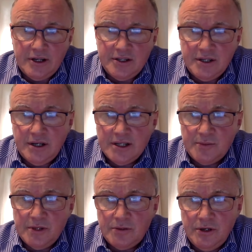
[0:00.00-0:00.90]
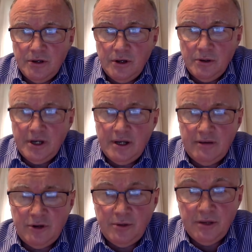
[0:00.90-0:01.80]
the large city hospitals where you can go in
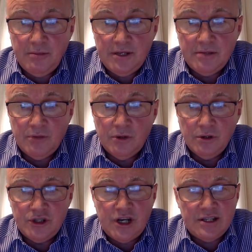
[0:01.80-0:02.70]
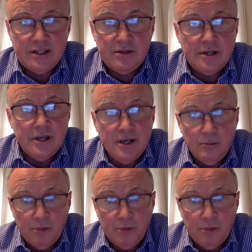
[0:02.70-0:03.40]
and have your pigmented mole checked out